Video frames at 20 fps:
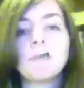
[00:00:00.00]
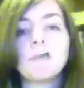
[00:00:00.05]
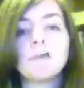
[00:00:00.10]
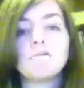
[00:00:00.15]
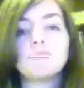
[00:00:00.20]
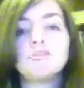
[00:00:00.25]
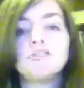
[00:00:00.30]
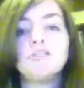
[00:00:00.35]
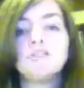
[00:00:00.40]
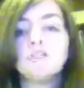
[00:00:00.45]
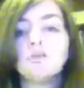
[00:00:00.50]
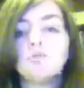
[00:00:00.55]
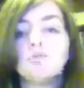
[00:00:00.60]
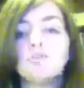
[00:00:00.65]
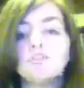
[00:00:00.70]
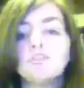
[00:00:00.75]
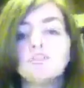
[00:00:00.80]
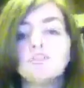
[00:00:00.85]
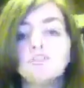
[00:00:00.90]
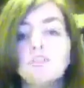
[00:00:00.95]
It is the
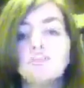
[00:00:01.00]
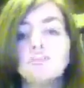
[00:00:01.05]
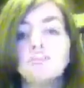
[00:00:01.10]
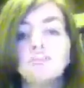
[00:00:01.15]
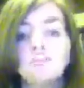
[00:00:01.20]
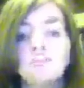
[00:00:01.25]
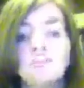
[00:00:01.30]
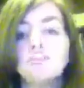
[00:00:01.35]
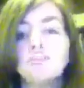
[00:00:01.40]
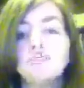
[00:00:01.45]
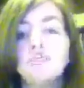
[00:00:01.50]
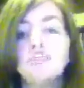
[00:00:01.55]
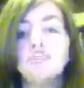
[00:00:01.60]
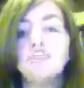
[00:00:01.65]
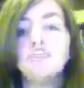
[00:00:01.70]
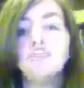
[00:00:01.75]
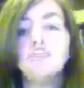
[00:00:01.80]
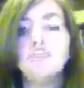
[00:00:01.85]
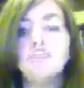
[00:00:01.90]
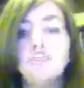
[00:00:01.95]
oldest and largest
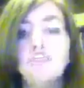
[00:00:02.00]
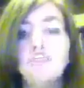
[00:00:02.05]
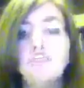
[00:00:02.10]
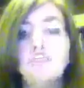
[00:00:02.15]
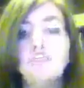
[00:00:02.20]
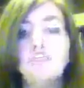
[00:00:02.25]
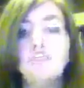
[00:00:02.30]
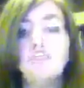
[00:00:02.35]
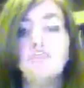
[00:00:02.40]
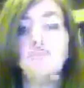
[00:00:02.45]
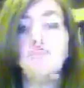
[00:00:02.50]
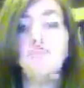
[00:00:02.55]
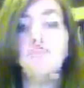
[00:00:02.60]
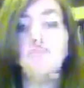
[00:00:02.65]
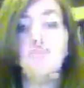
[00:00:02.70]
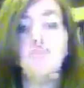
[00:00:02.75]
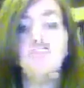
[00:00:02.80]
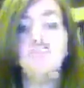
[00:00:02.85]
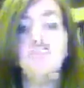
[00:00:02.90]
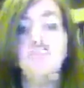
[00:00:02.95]
one in the
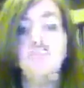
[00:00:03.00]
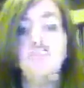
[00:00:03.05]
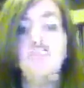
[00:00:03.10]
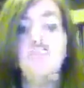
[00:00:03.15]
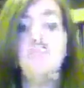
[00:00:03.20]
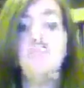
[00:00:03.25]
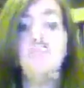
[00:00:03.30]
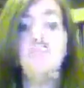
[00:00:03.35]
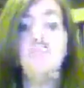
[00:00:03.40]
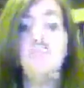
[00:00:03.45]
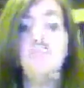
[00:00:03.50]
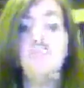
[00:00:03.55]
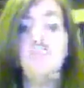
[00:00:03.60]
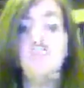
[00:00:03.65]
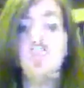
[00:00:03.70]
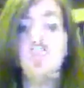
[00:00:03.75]
Midwest in Christian